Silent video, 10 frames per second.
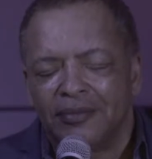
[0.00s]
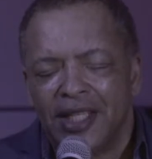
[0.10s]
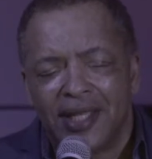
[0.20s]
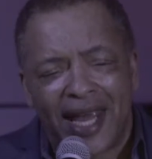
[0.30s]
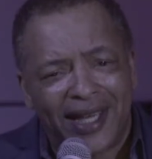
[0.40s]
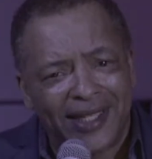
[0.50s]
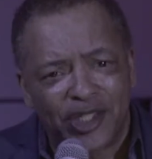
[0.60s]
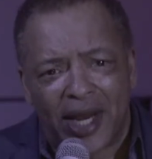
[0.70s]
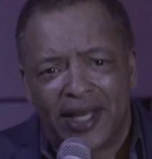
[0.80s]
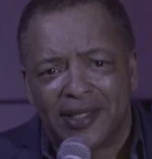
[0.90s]
taking
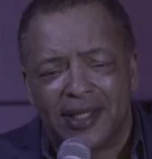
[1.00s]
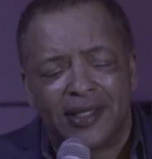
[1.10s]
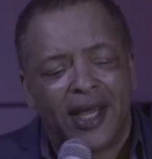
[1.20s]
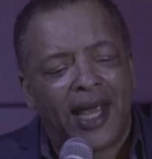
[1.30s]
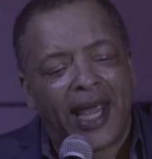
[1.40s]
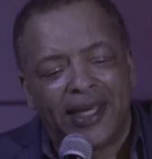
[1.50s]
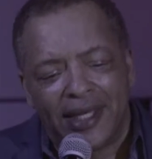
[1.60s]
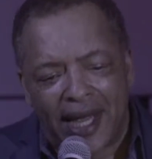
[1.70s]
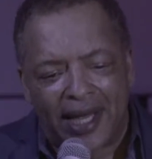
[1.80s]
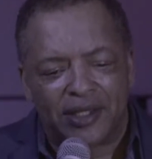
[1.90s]
chances, and
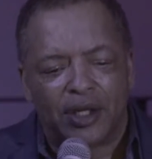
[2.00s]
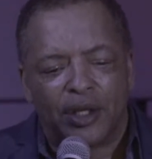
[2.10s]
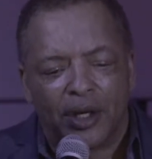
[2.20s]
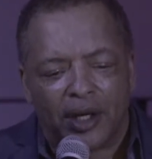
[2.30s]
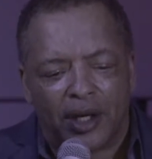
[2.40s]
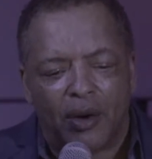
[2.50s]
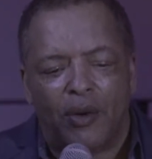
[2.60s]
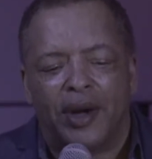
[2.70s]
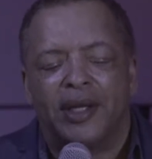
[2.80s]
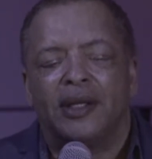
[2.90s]
yes, you're
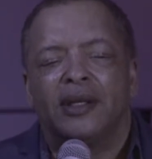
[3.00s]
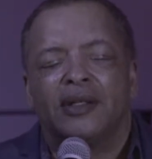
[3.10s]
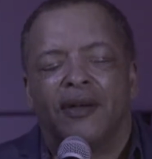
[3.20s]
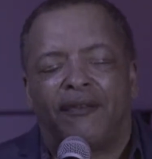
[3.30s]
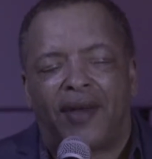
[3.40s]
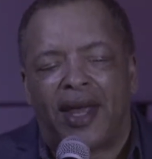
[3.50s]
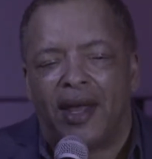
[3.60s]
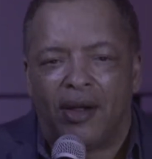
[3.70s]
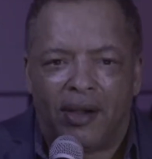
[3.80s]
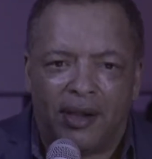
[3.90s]
going to
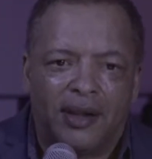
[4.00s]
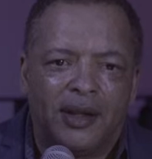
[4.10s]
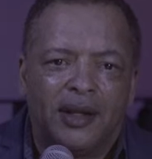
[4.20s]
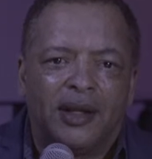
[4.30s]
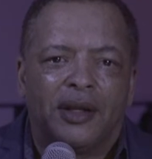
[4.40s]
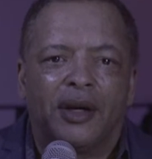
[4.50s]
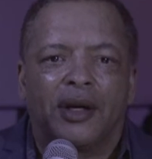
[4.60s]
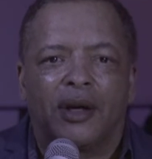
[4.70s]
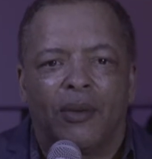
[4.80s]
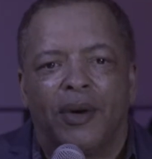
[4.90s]
fail. You're
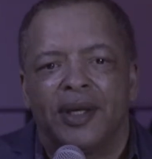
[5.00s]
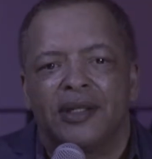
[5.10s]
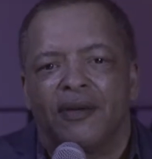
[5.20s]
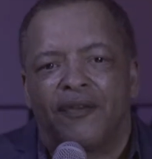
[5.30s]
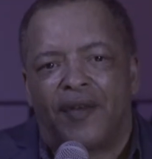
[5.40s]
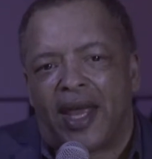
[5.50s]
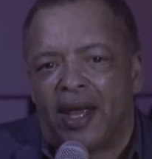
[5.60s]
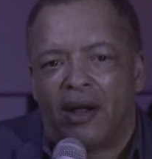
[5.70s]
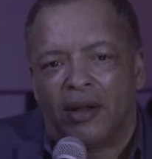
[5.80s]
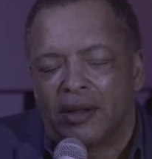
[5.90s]
going to
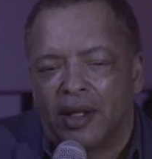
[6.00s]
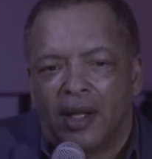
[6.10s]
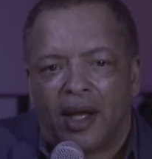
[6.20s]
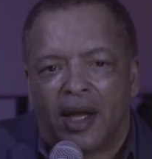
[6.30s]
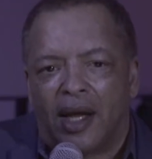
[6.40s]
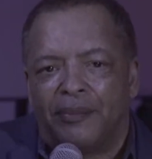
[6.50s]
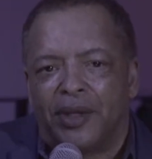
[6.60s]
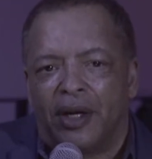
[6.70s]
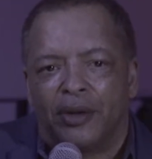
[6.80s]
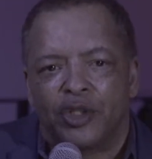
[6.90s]
fail.
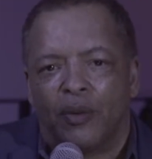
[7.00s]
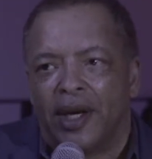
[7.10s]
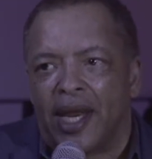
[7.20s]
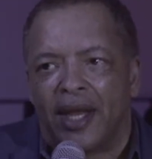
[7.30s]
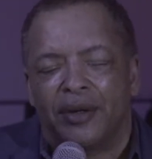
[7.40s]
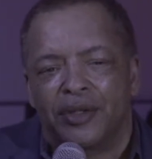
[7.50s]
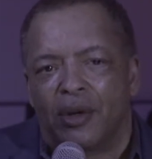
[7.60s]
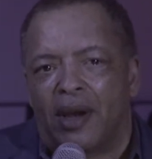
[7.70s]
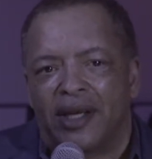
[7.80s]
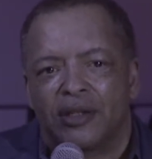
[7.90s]
28 years
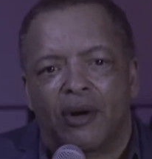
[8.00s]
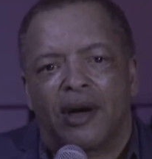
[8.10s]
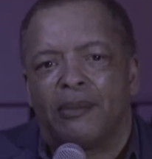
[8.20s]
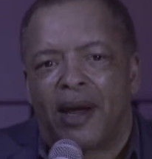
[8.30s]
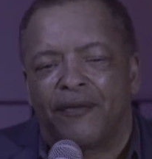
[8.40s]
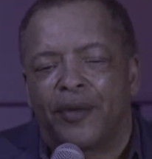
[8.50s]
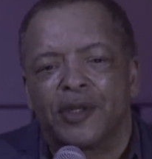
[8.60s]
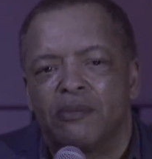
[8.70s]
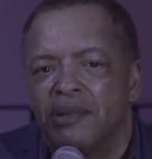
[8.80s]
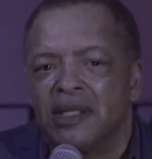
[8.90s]
old, I started my
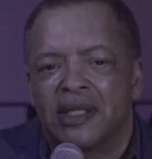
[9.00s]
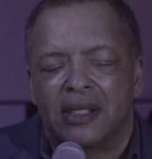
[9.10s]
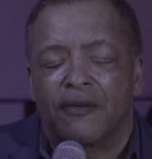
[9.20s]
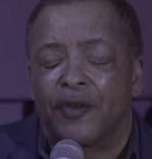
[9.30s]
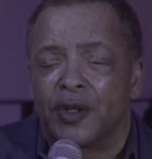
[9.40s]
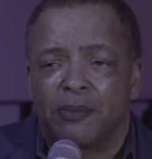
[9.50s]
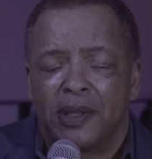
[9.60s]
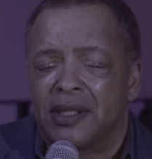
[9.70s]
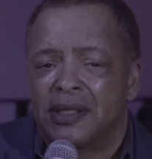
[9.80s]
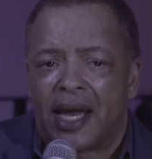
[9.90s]
first business, the first
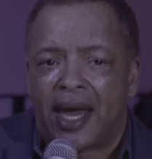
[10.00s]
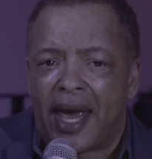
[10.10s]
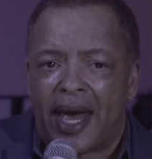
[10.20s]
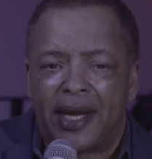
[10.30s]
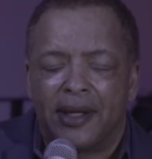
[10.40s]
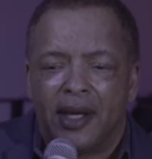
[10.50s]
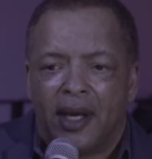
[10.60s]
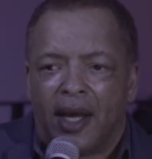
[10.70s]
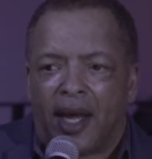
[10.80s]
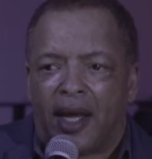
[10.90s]
business I had,
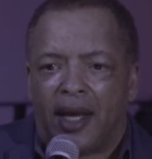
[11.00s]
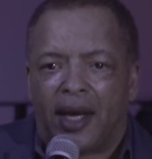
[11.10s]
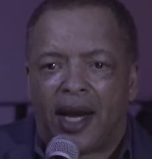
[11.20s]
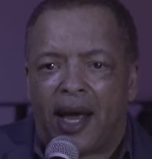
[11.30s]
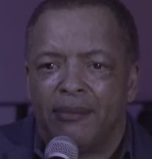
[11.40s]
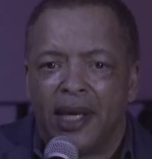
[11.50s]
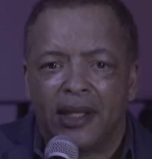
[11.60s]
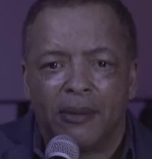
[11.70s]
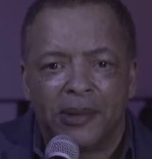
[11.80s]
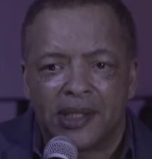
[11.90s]
and I made
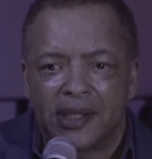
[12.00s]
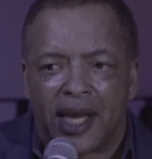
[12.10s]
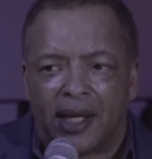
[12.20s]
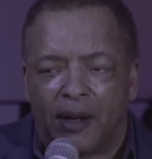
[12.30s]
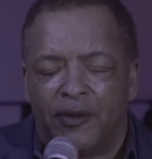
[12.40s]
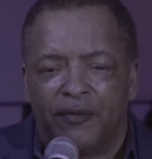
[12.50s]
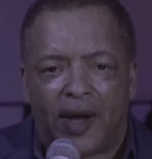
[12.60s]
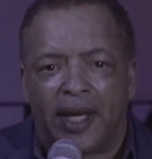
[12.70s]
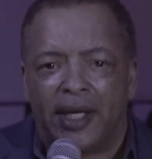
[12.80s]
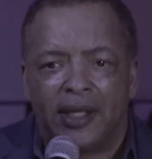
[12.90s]
the mistake of
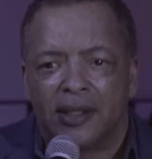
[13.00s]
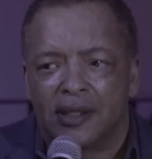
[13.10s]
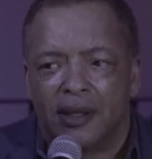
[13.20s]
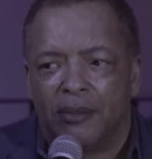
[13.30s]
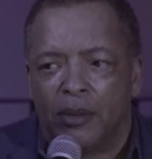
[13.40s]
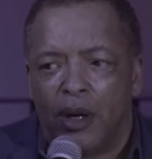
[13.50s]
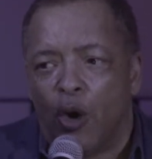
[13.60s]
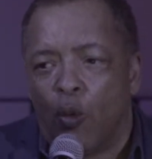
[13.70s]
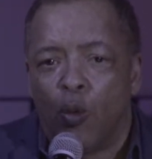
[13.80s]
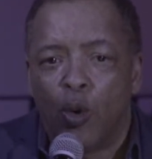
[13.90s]
inviting some
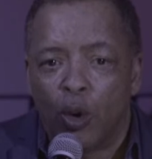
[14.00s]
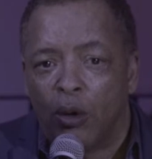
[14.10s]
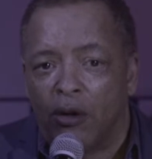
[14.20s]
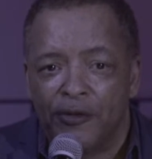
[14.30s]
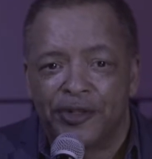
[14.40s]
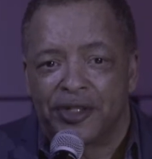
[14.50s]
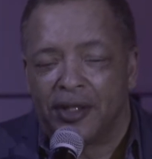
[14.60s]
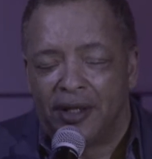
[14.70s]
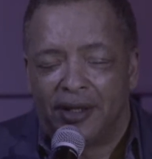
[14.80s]
wolves